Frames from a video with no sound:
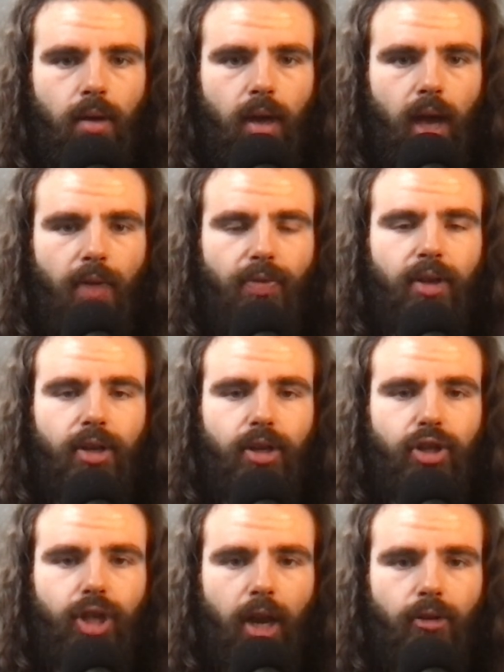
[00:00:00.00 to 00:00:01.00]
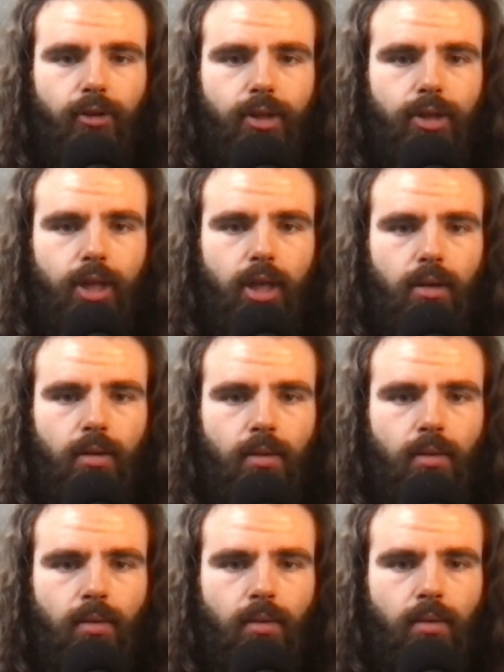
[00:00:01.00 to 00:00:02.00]
at the degeneracy
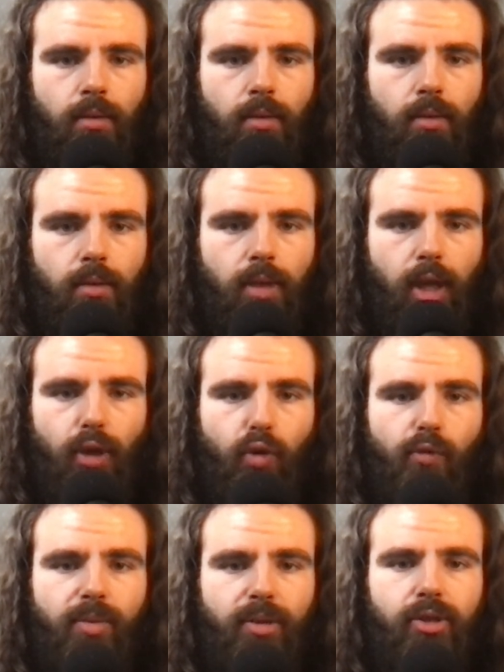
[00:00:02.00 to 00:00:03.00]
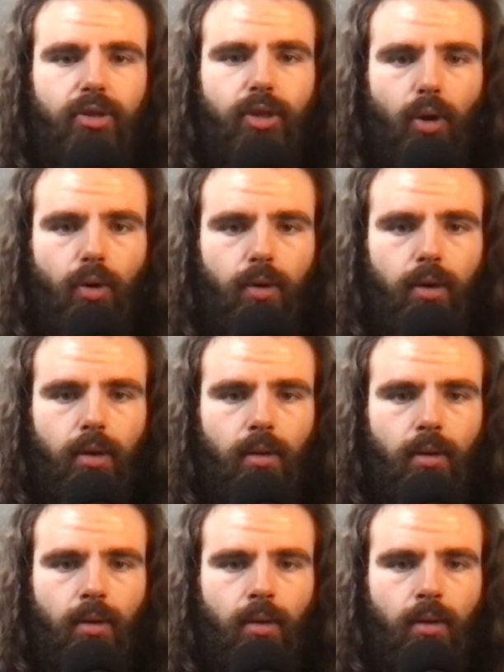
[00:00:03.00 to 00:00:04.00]
that you've bestowed
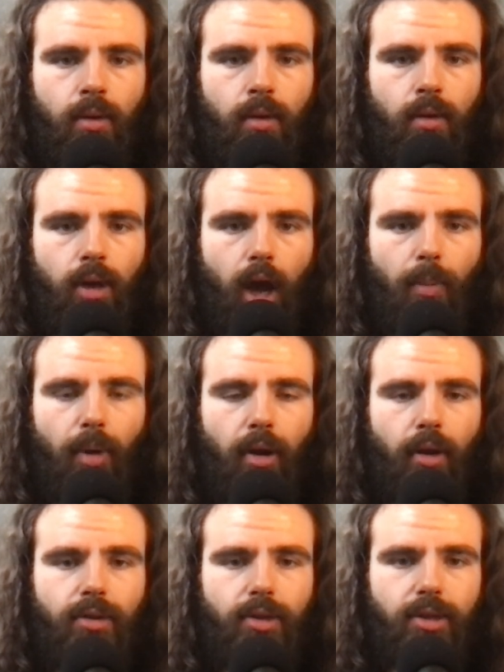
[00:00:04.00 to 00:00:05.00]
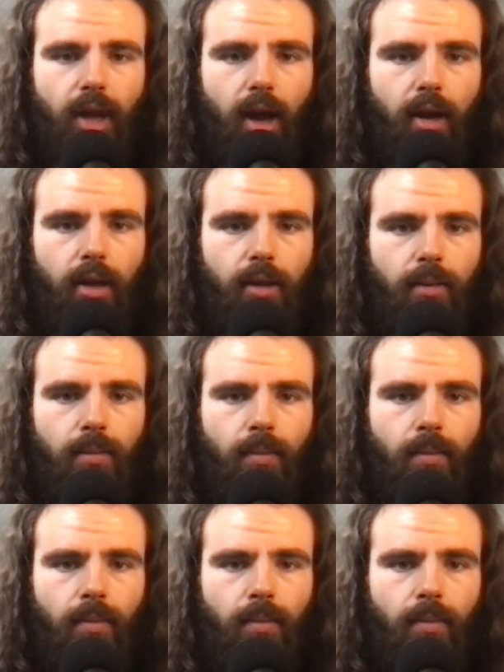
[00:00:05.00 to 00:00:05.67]
upon our society?